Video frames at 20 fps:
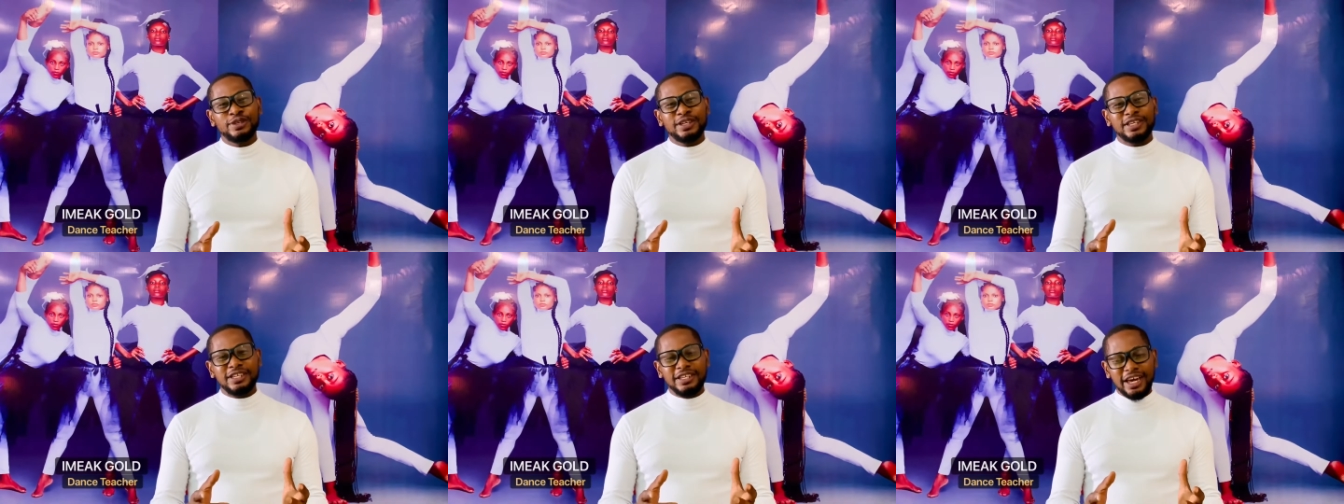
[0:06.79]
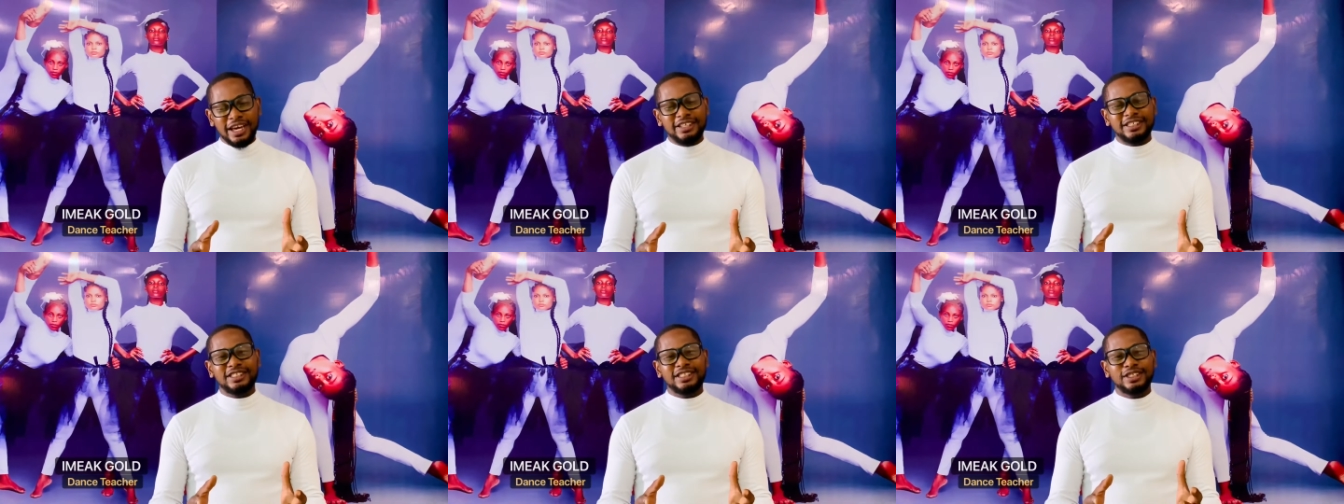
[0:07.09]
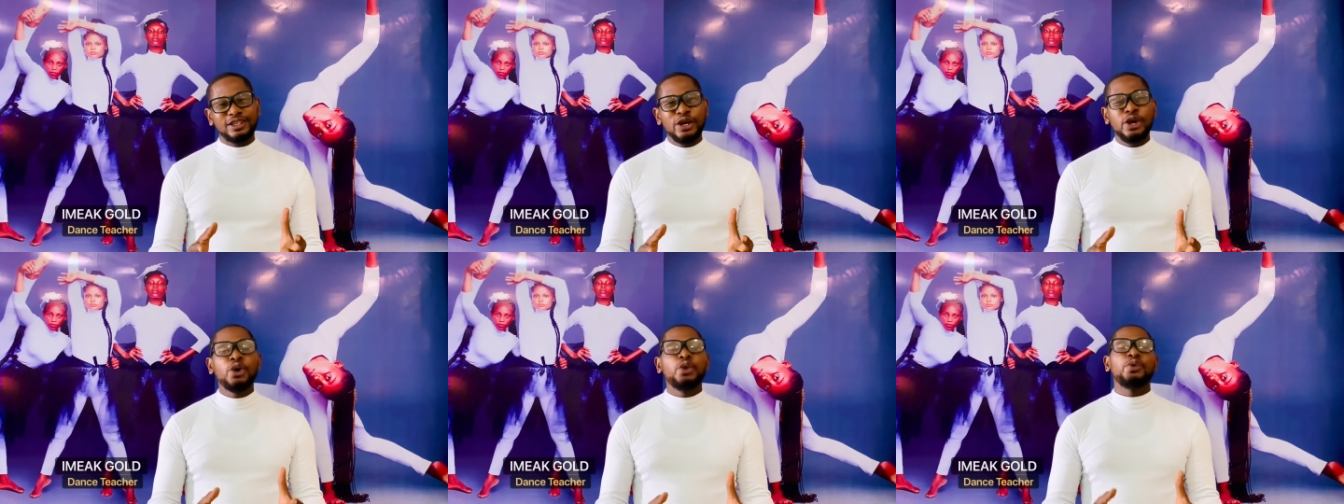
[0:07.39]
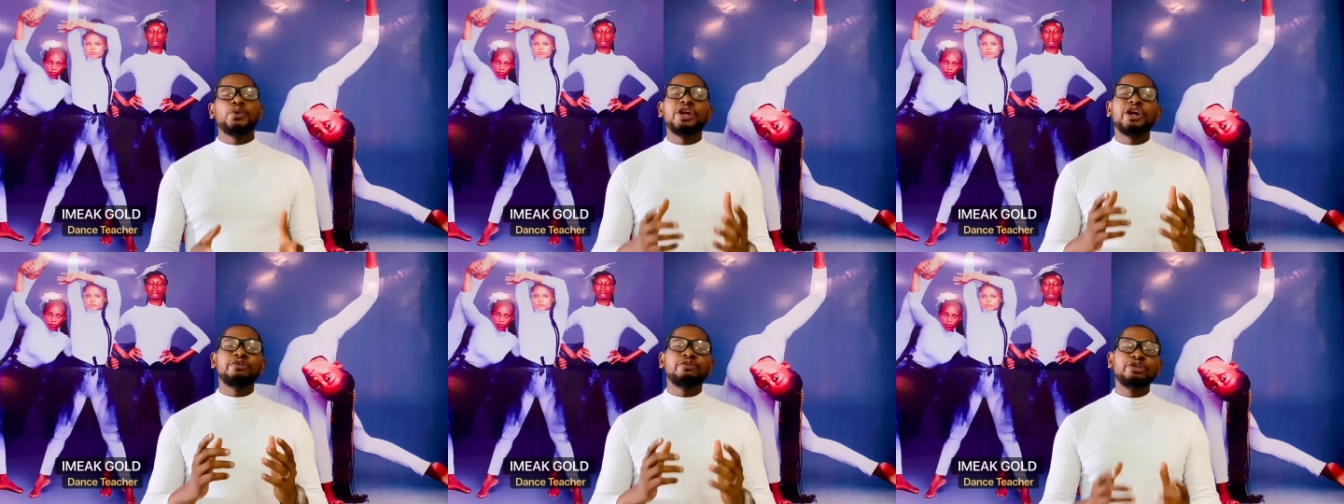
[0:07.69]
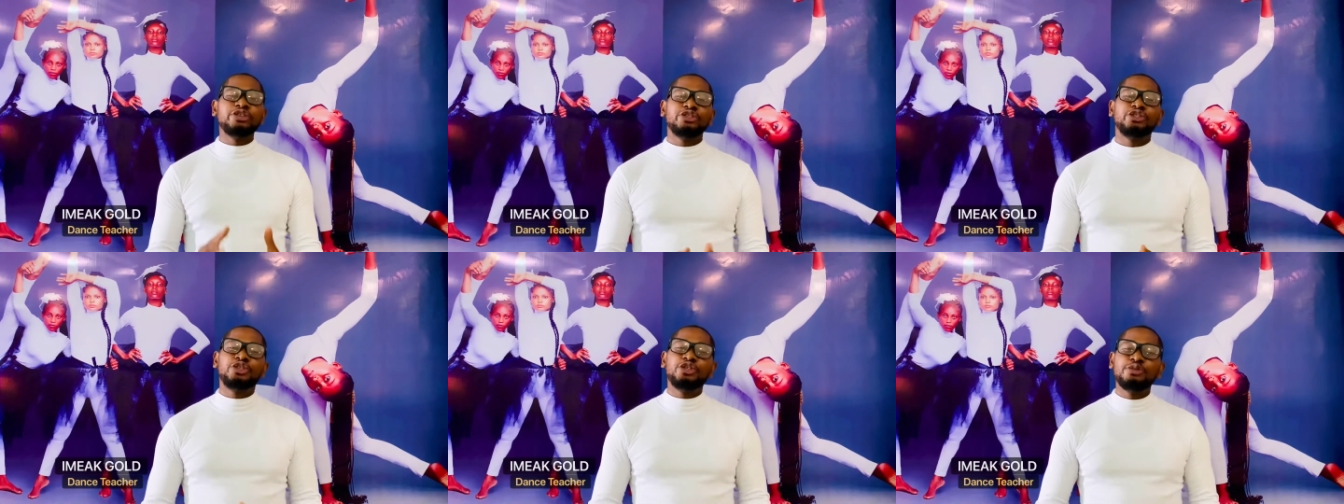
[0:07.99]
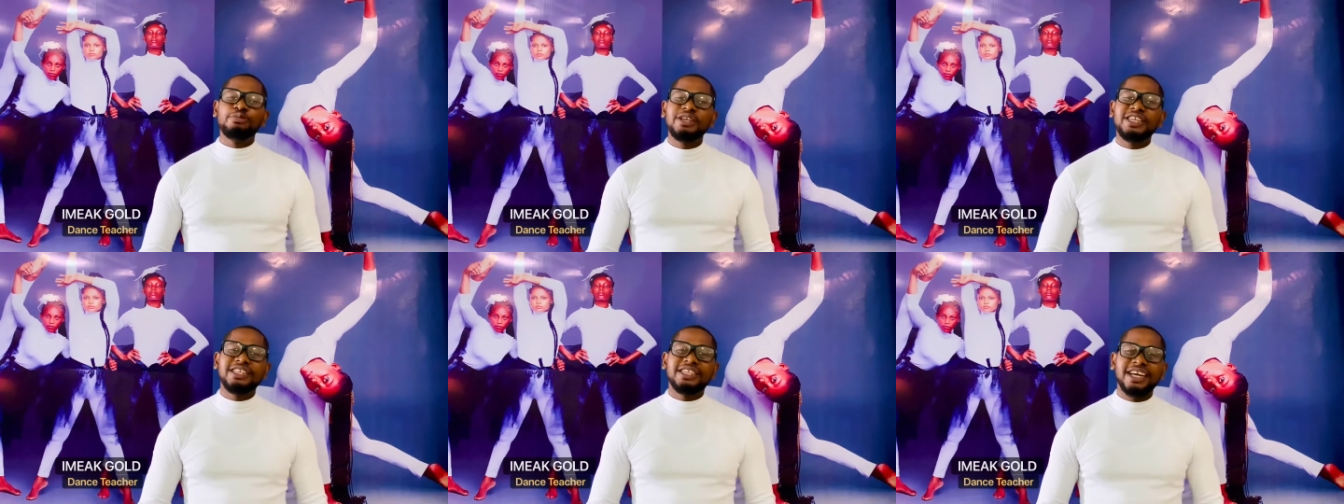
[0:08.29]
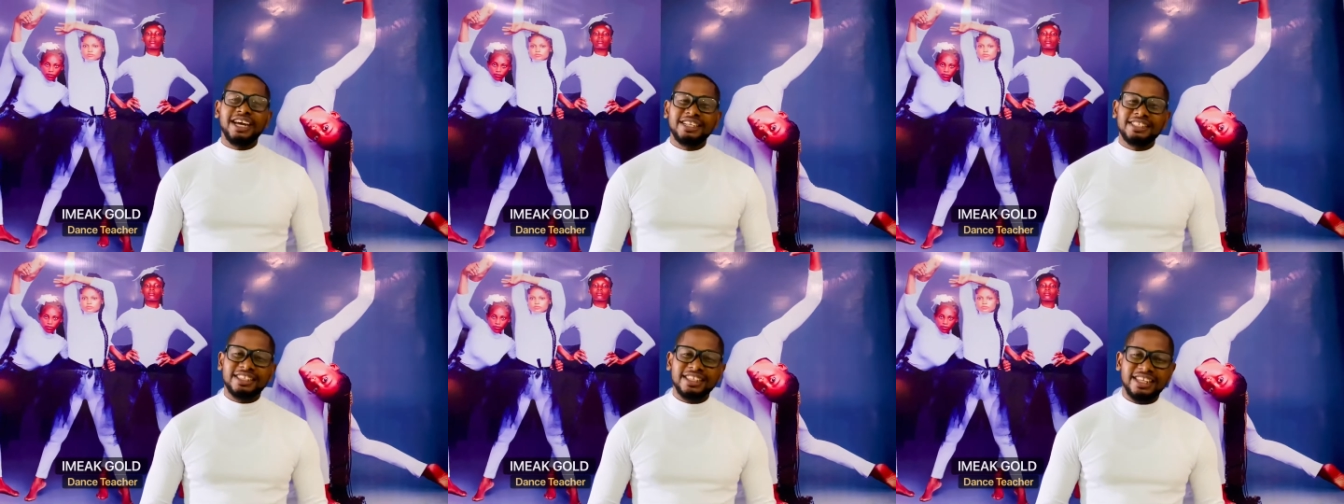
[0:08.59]
Yes, we are resuming
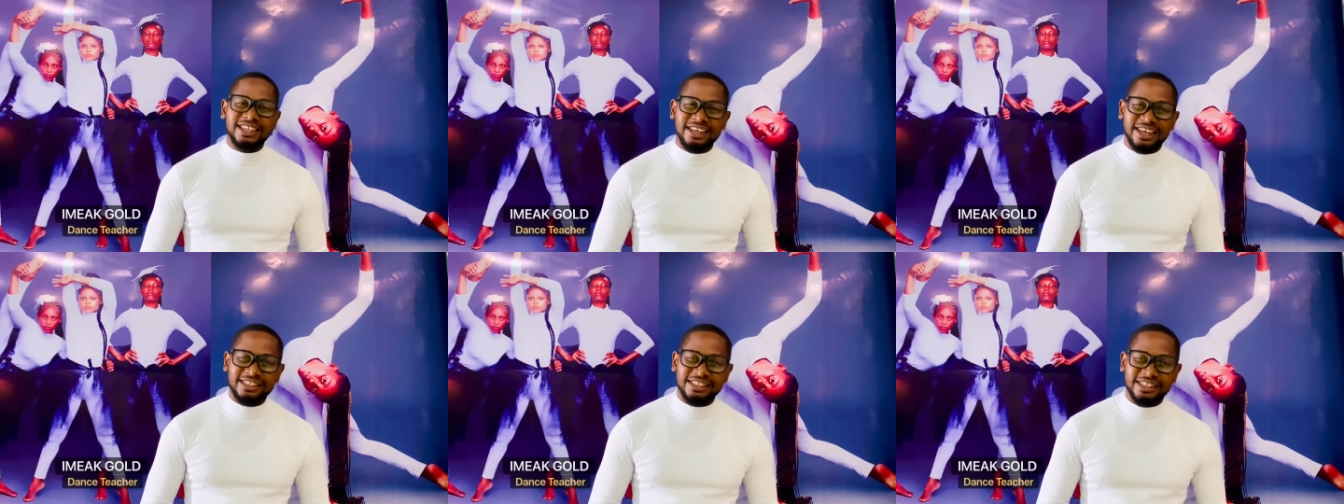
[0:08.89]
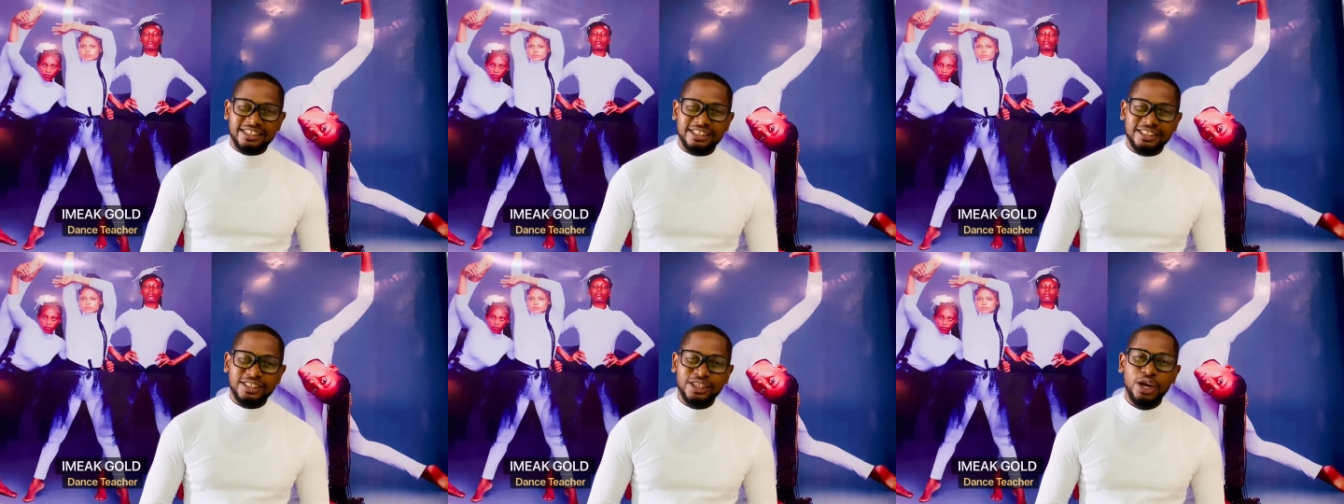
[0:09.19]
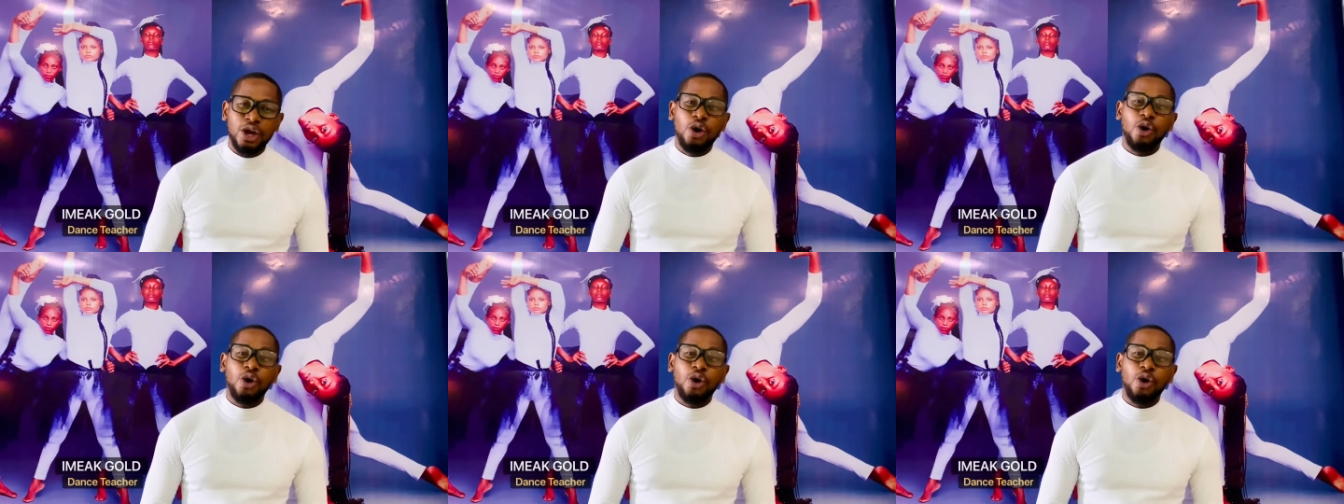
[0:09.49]
dance classes